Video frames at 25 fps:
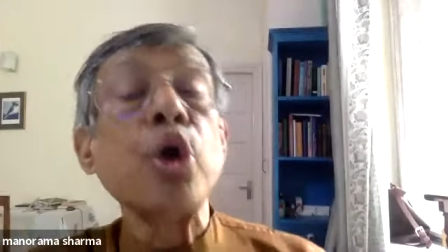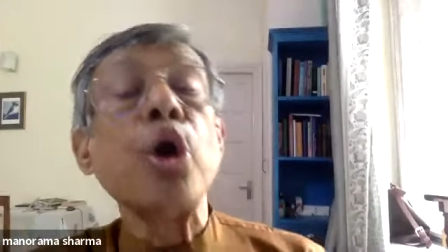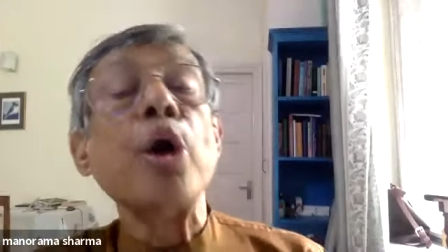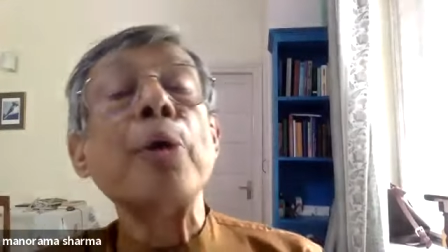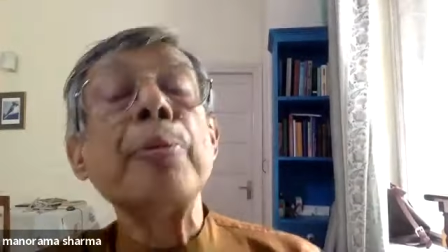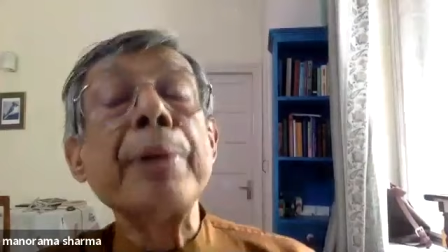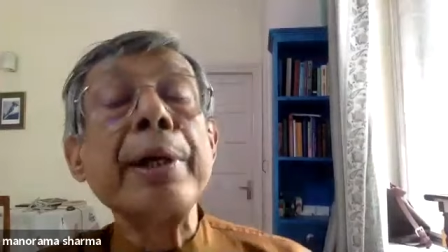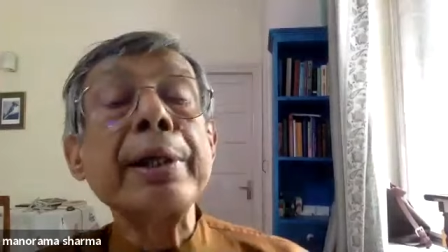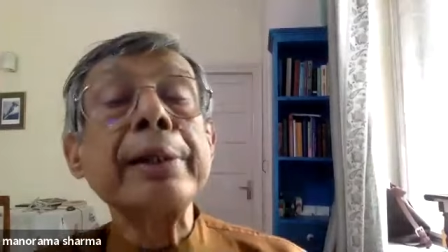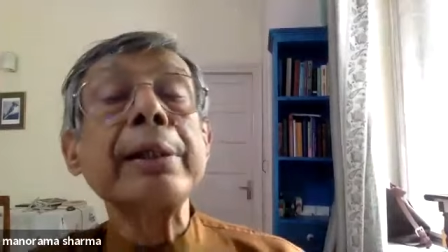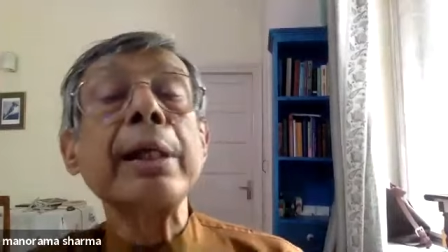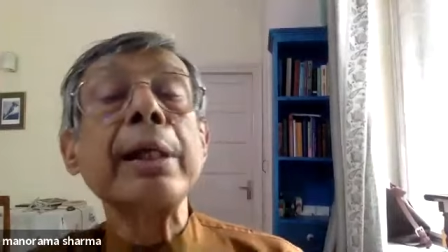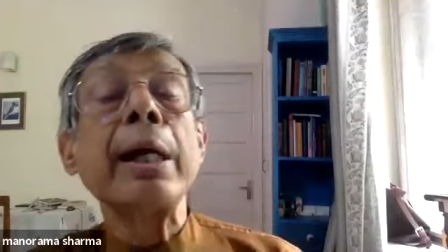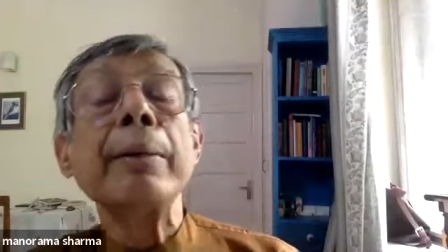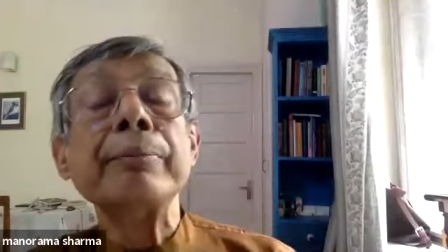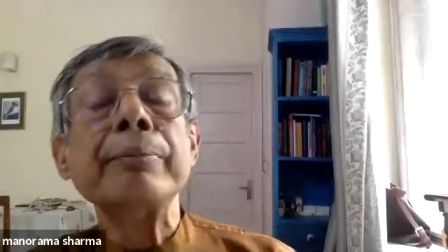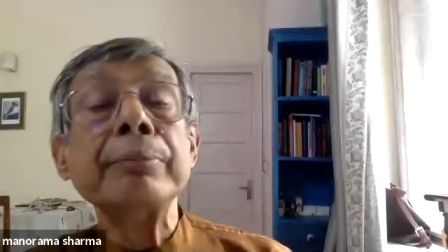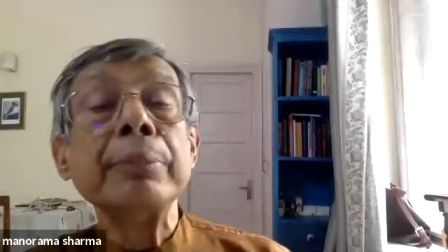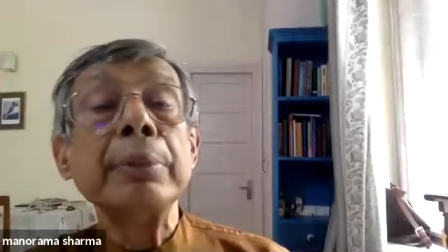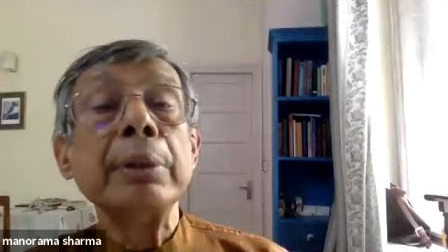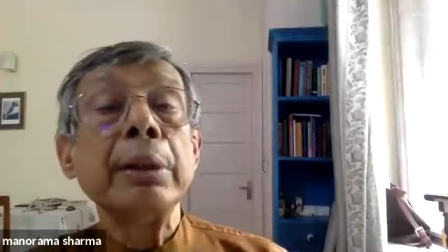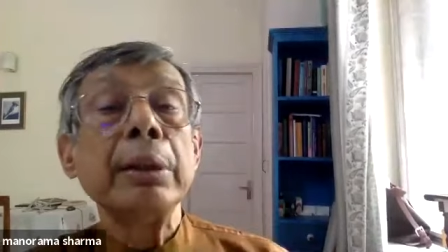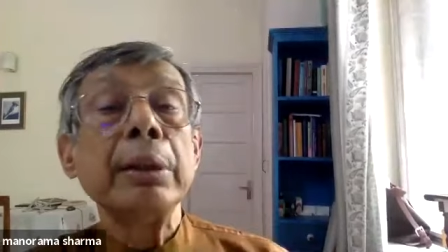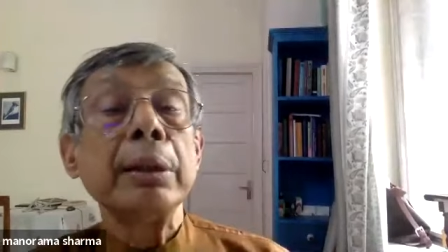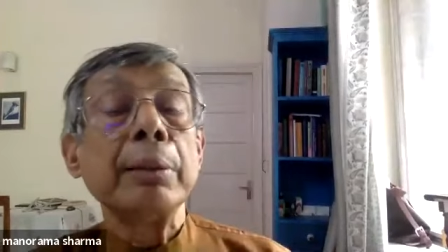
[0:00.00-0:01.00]
overcome
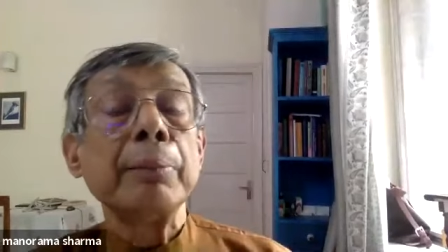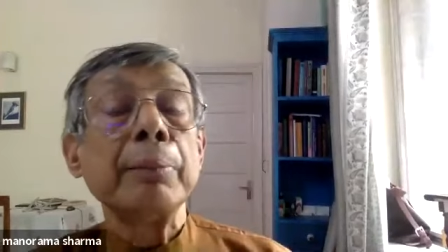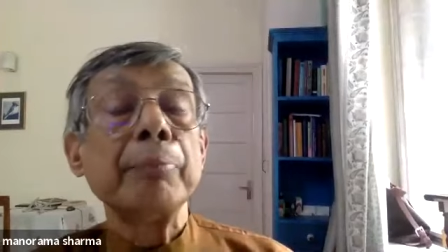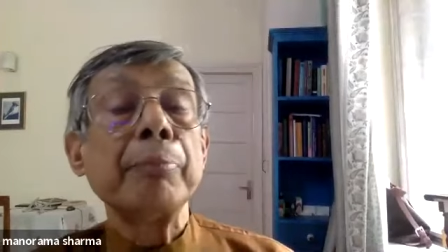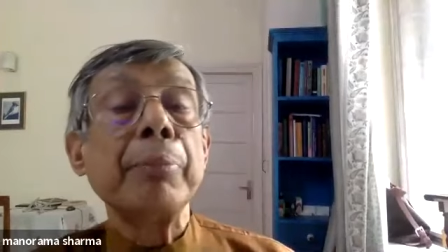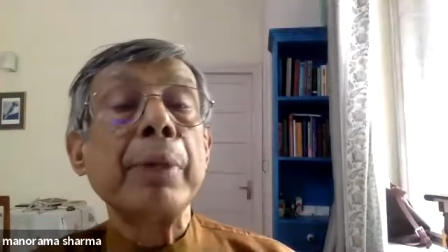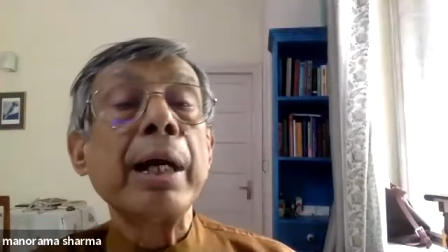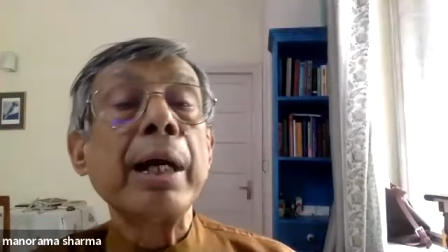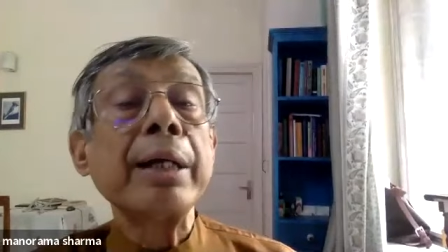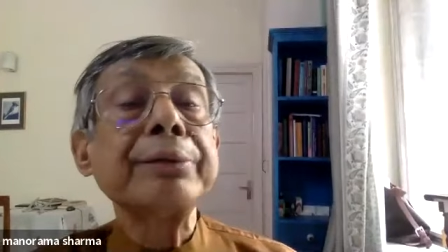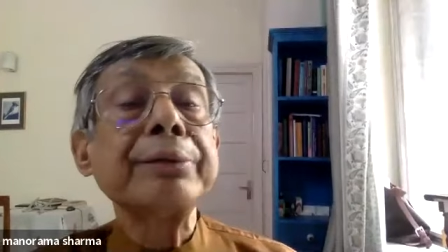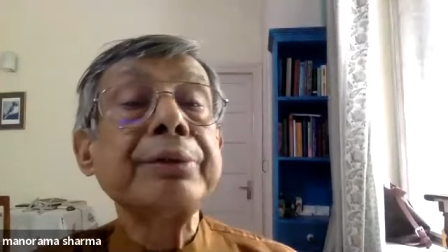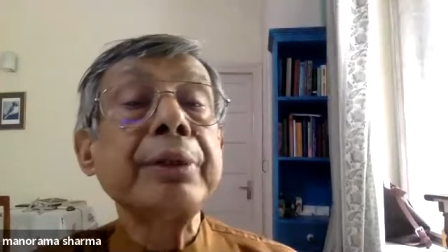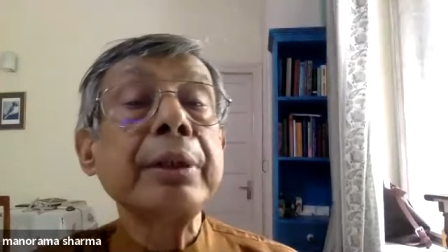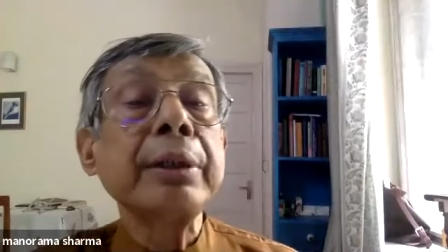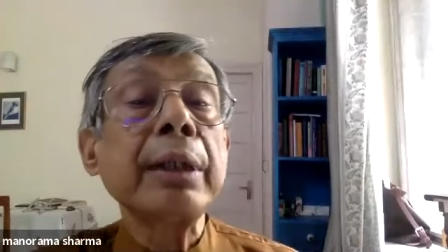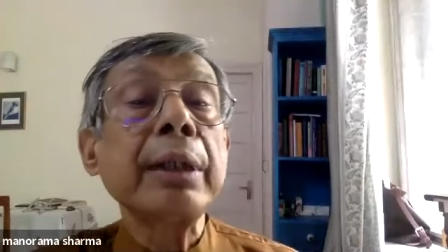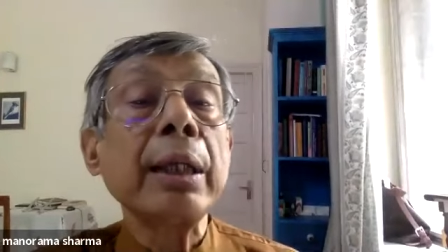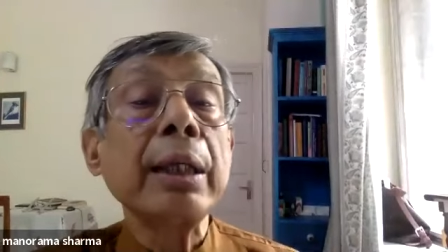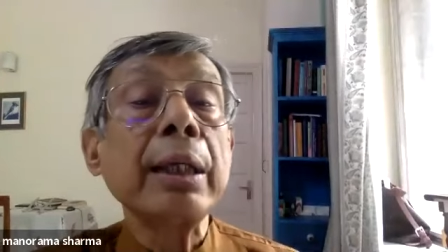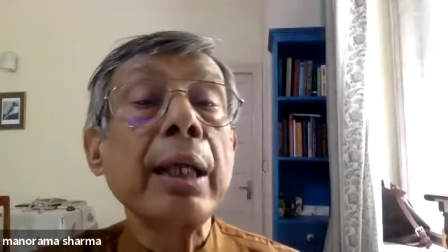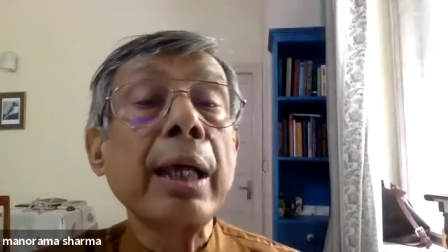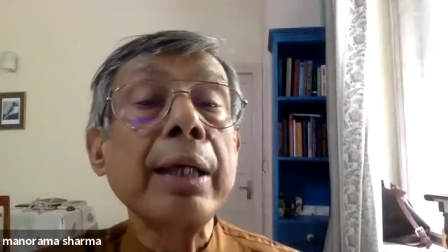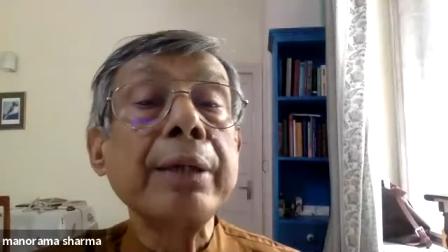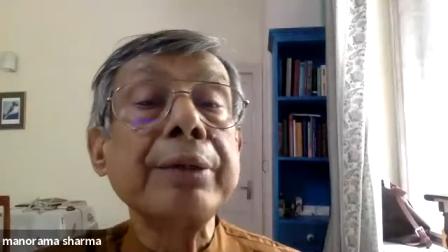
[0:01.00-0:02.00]

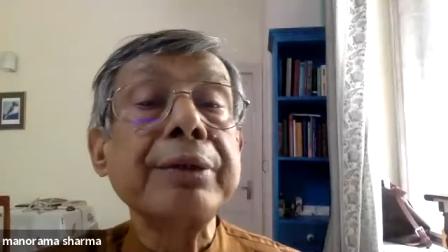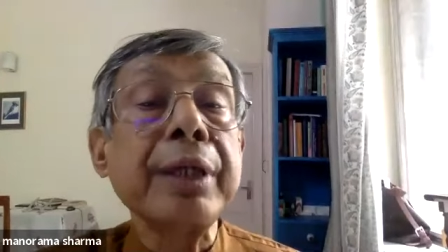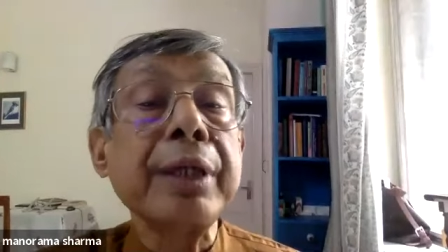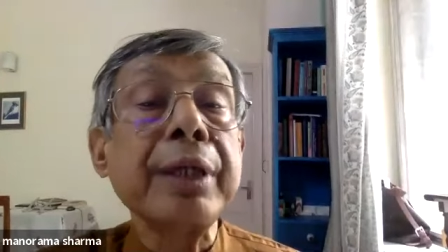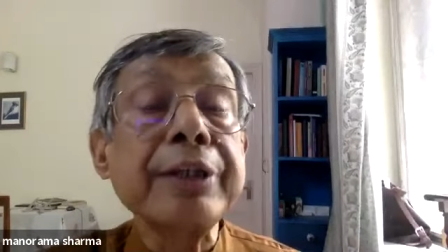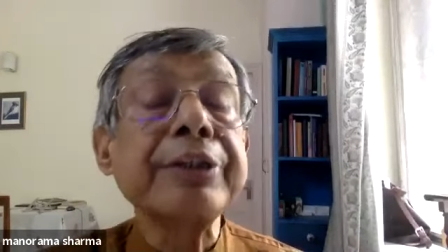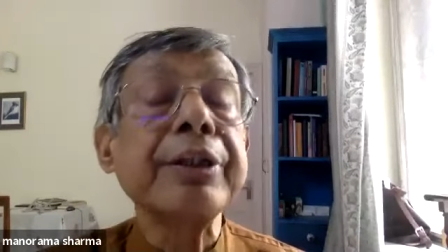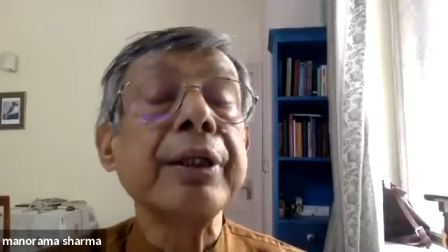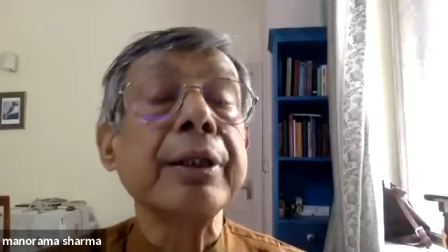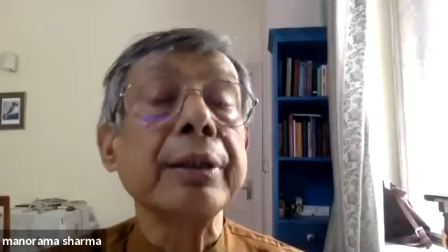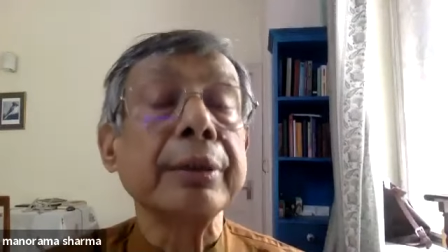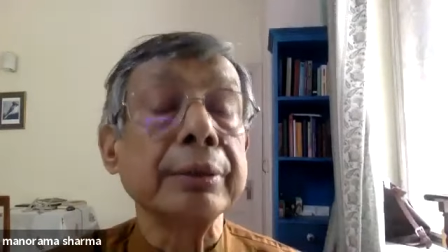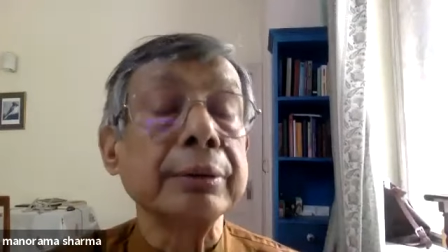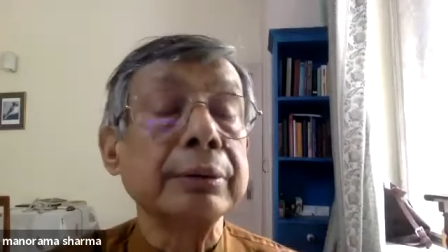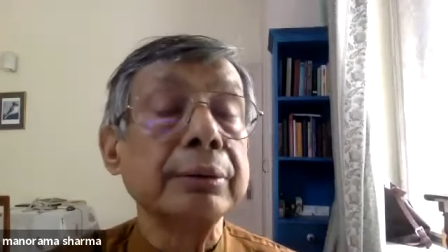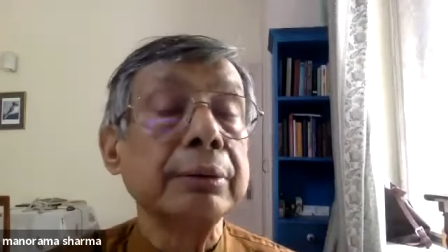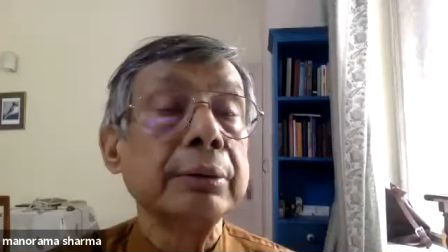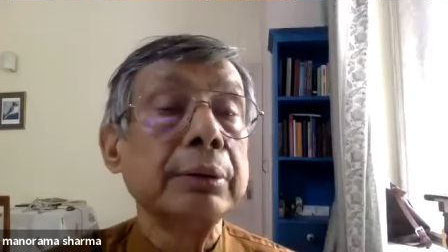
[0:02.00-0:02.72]
marginalization